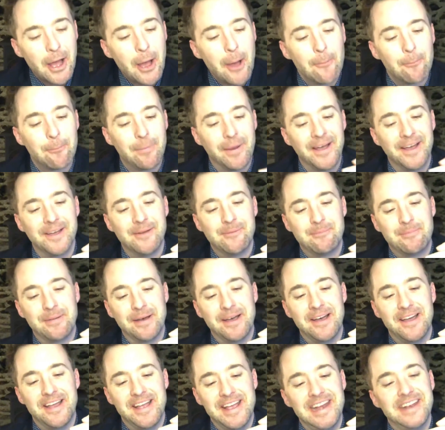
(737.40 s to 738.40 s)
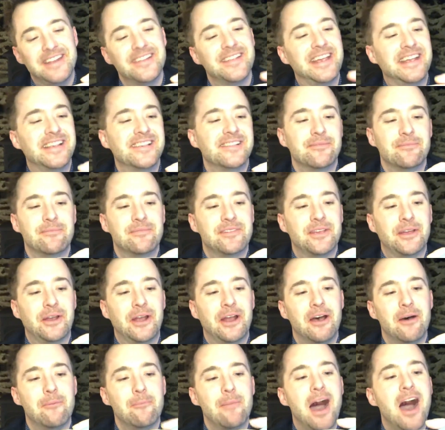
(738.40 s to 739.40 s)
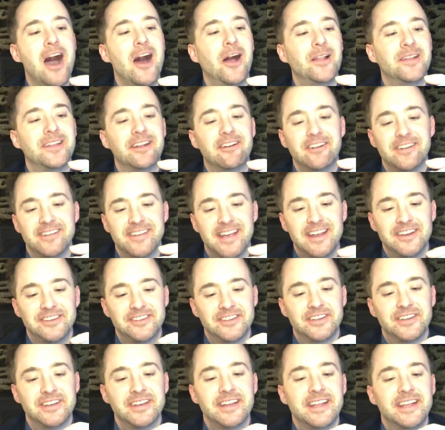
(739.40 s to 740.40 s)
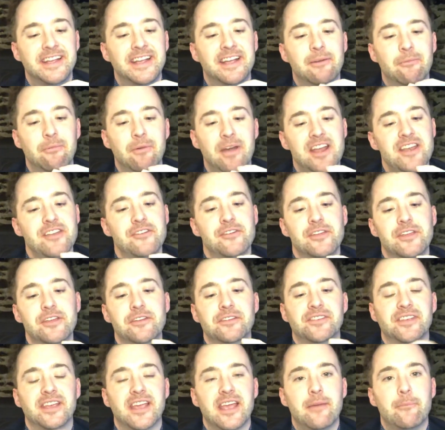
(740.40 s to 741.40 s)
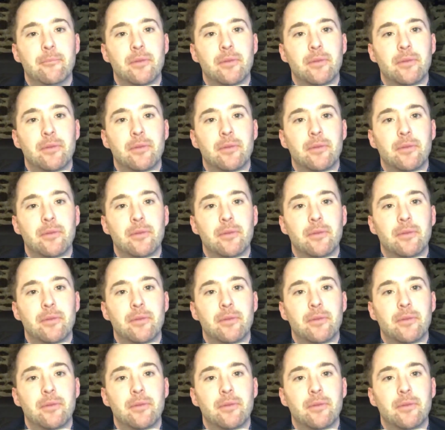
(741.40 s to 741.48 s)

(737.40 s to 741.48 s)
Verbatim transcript: but but it is you know a mild irritation when you're using it.